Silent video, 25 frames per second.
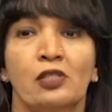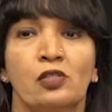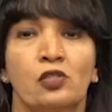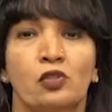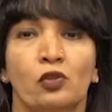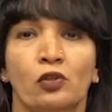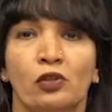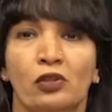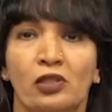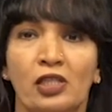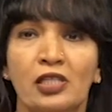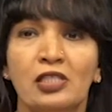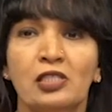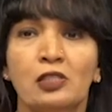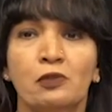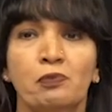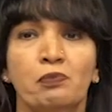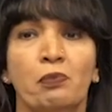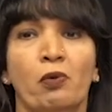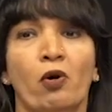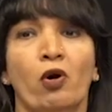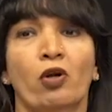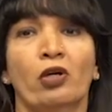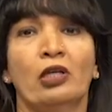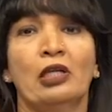So, this
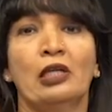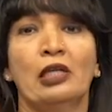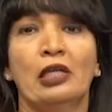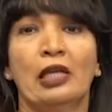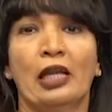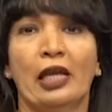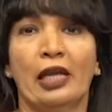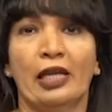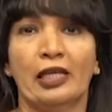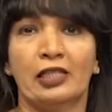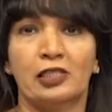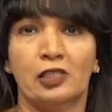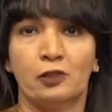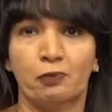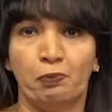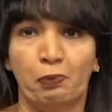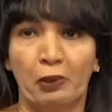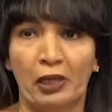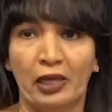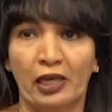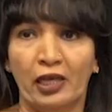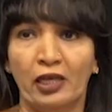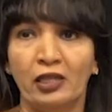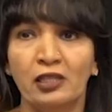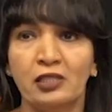model
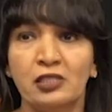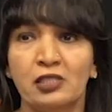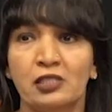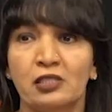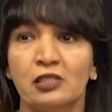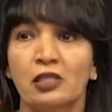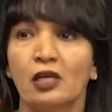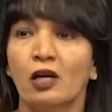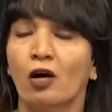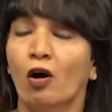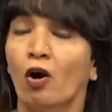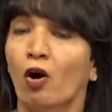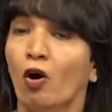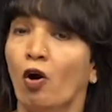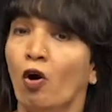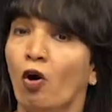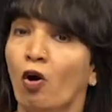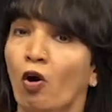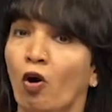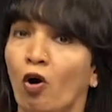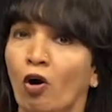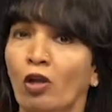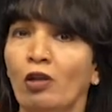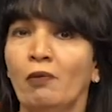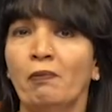explains
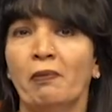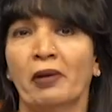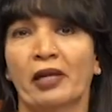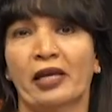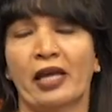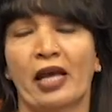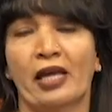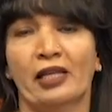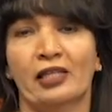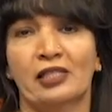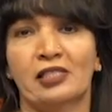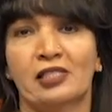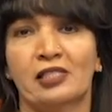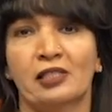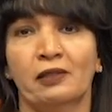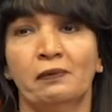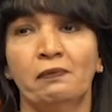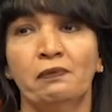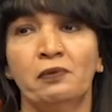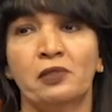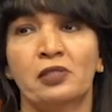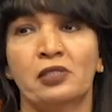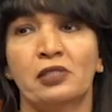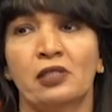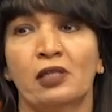all
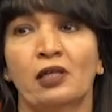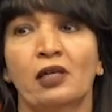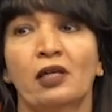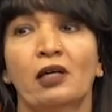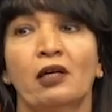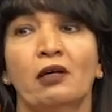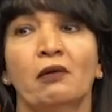mechanisms